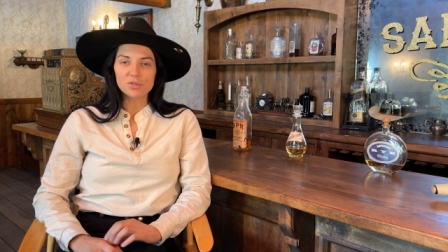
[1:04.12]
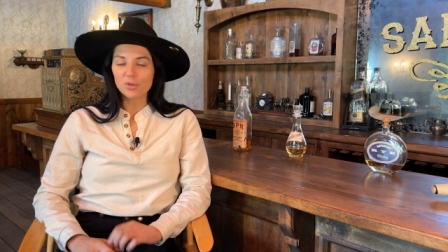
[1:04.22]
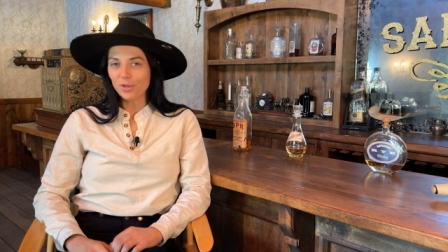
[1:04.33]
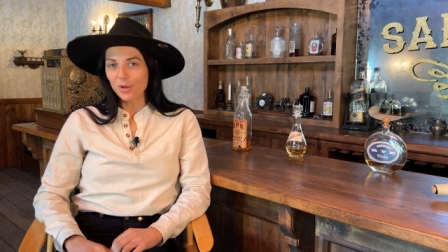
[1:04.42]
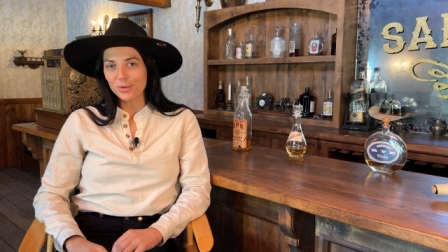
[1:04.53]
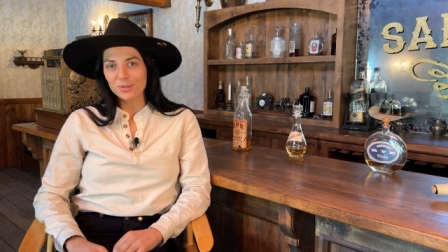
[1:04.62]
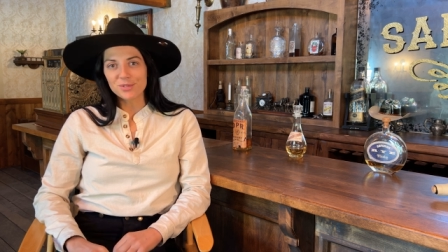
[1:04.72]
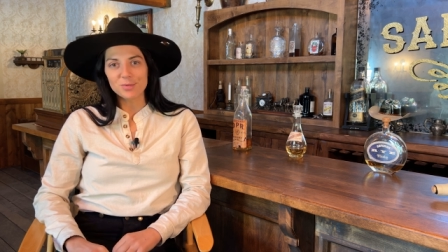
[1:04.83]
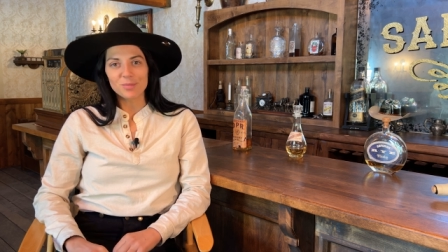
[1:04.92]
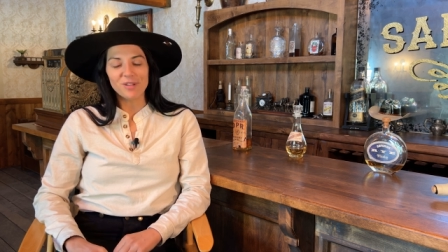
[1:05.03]

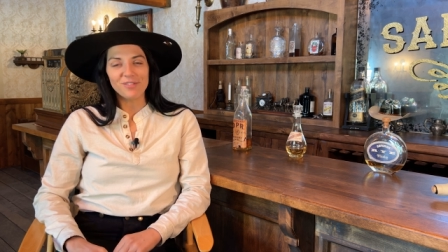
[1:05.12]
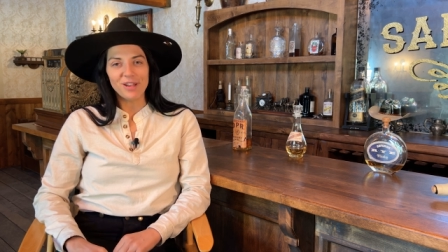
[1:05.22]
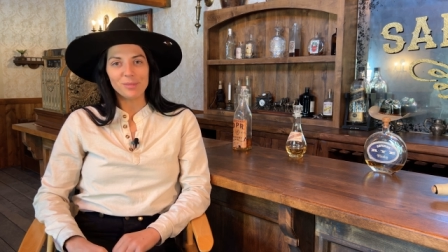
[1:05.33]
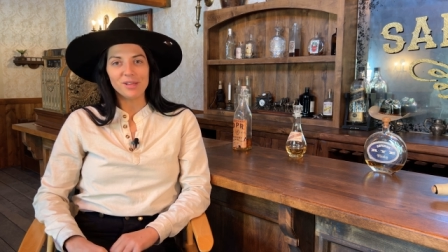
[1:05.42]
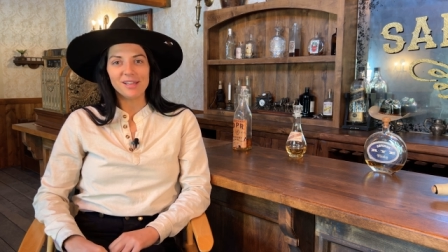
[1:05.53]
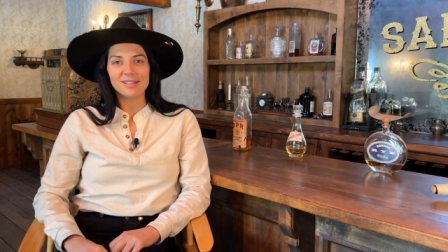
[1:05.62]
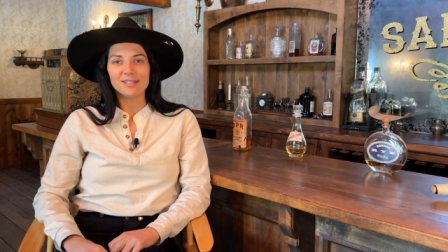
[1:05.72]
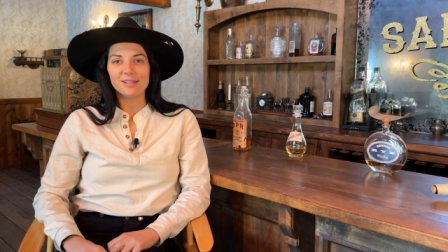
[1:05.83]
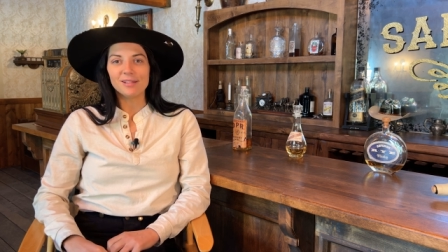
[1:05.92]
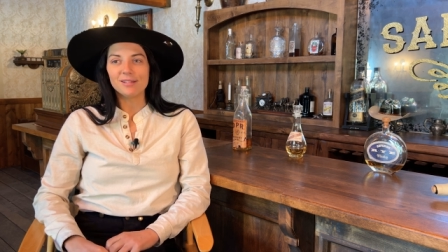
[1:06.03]
Studios with my family,
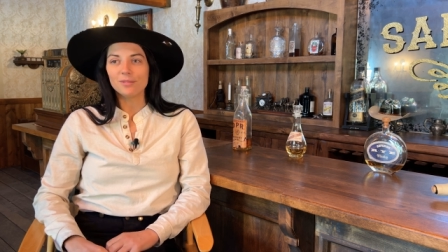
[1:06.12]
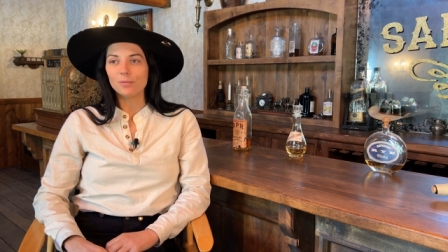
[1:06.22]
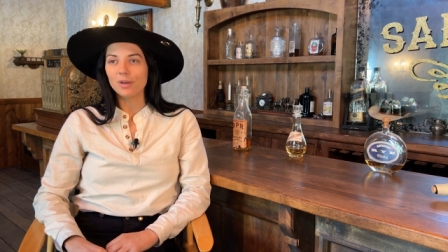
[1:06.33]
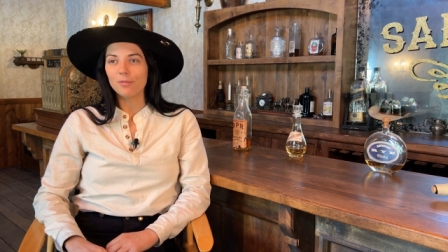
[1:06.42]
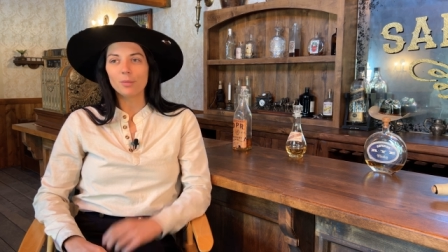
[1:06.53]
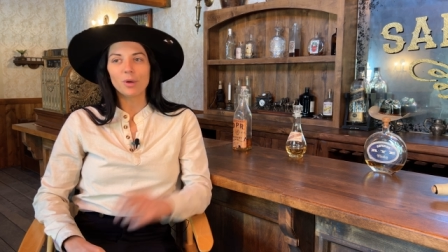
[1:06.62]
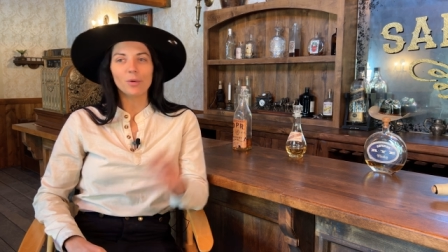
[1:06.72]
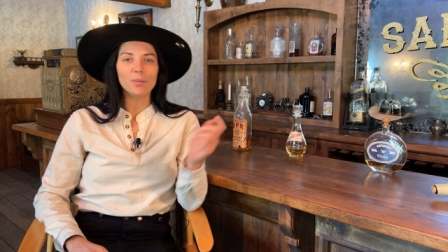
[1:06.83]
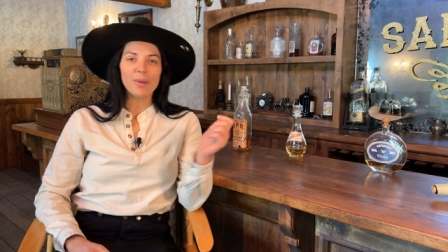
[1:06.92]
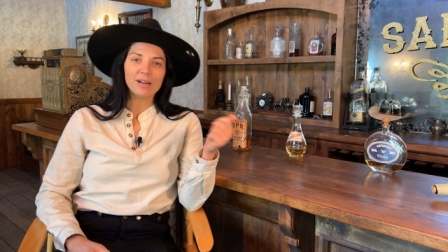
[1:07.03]
and, and whenever we go
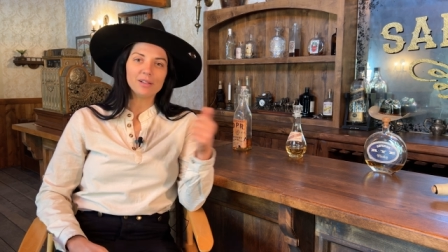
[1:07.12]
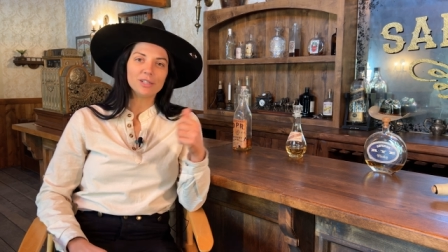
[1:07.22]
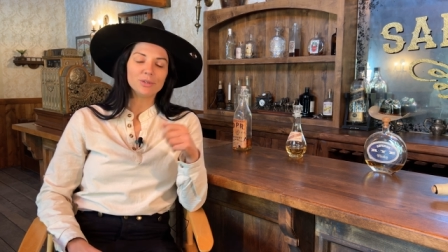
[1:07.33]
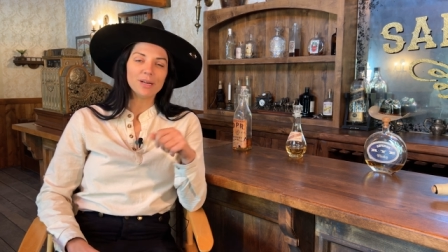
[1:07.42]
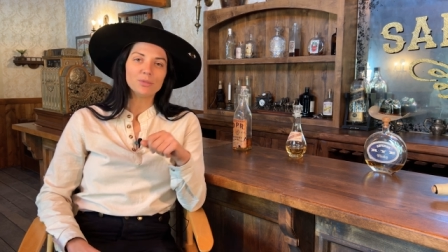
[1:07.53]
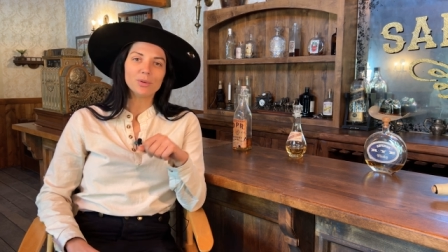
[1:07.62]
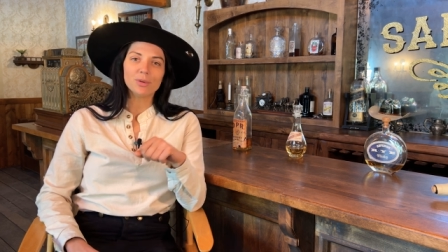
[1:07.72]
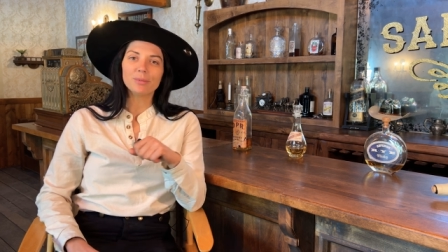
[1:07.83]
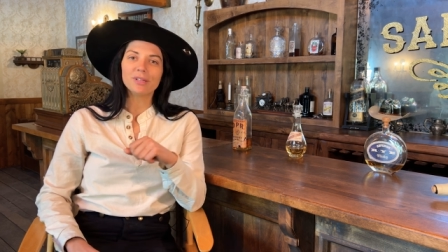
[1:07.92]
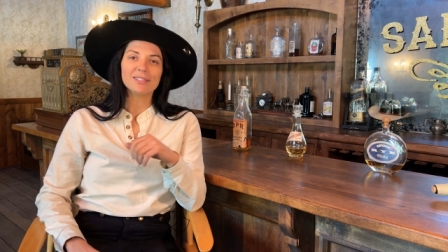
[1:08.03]
on the backlot tram
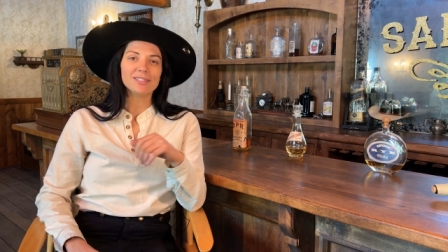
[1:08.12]
tour, we'd get